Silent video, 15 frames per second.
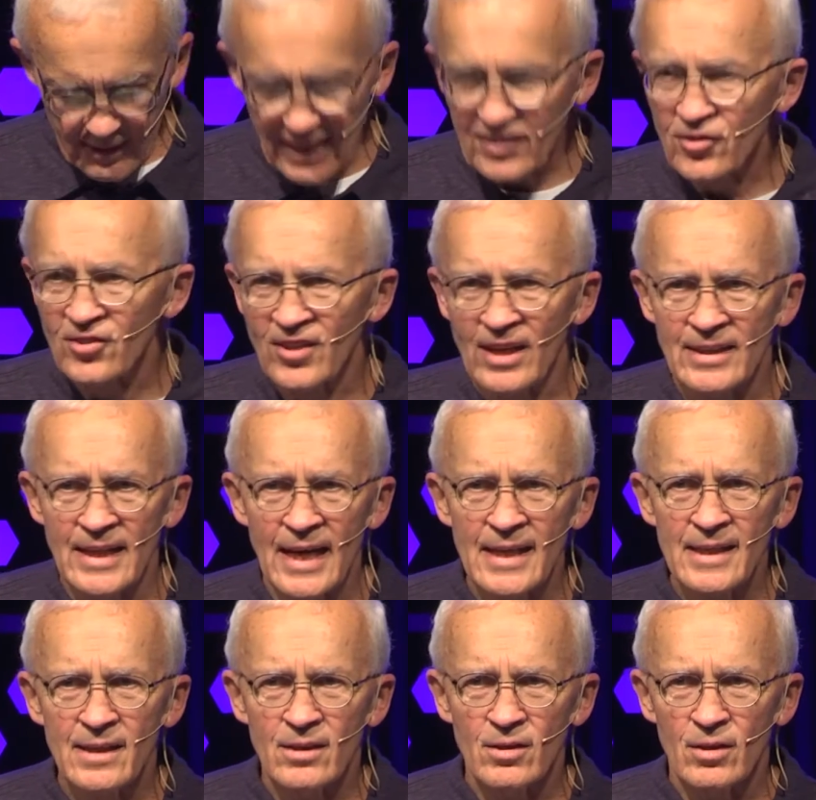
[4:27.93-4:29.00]
Next
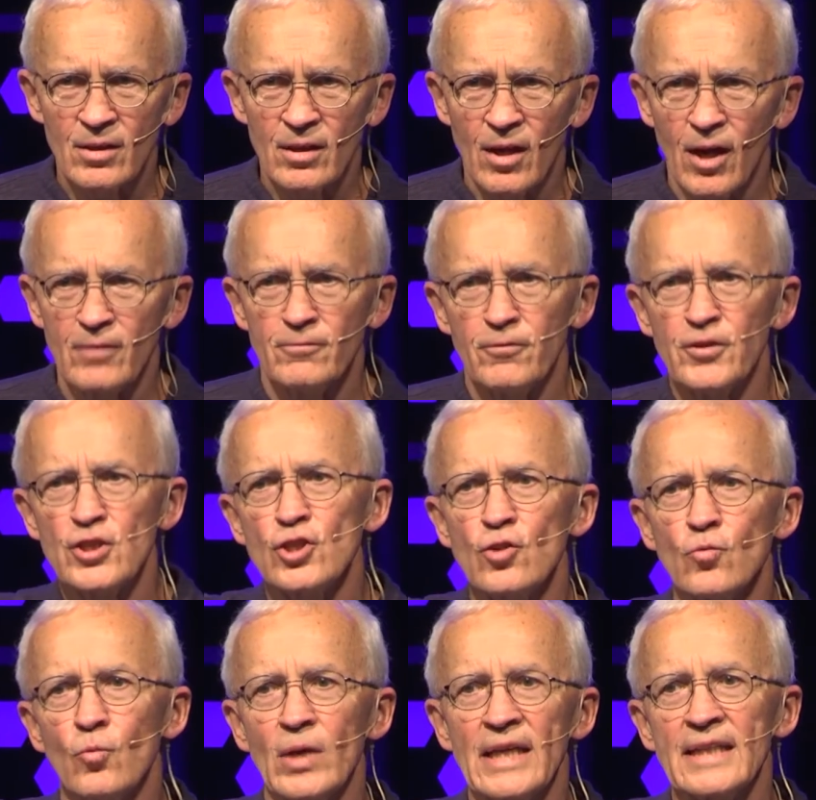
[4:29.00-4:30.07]
Sunday, on
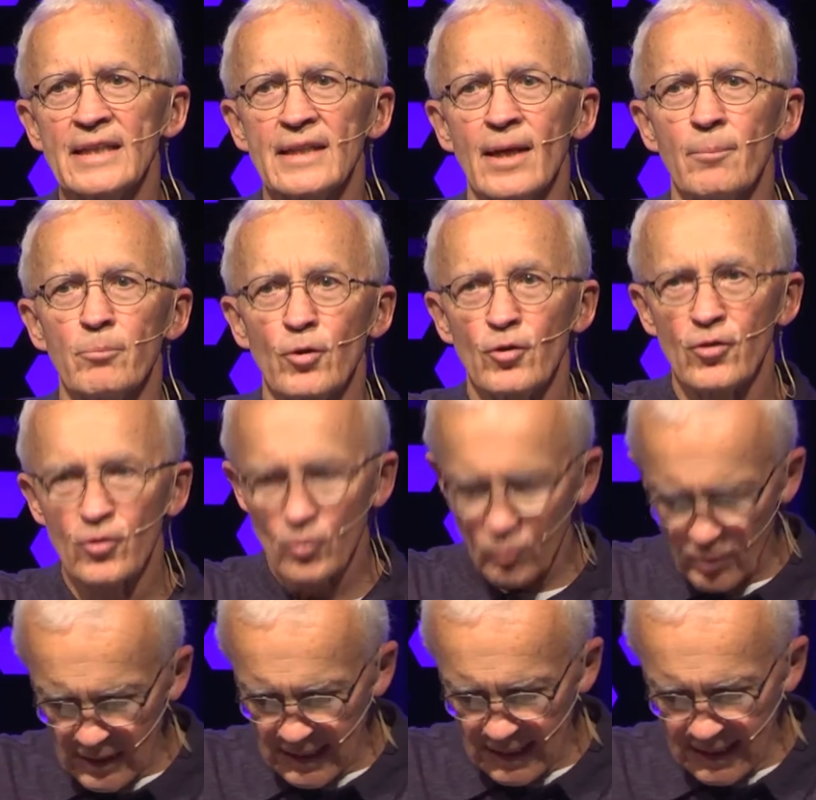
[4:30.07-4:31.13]
Vision Week number
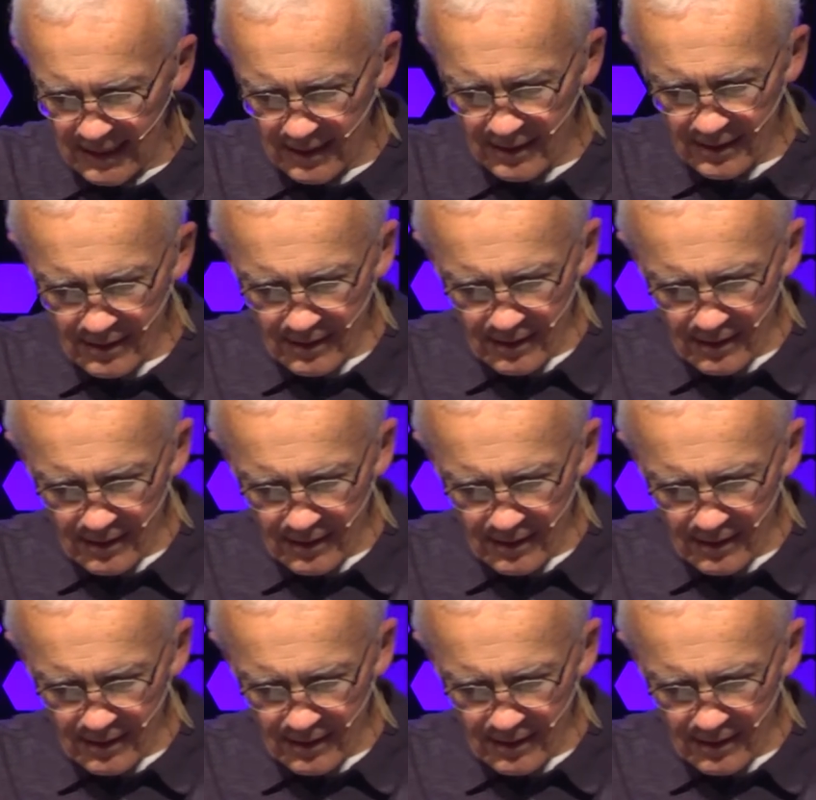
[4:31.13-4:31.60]
3,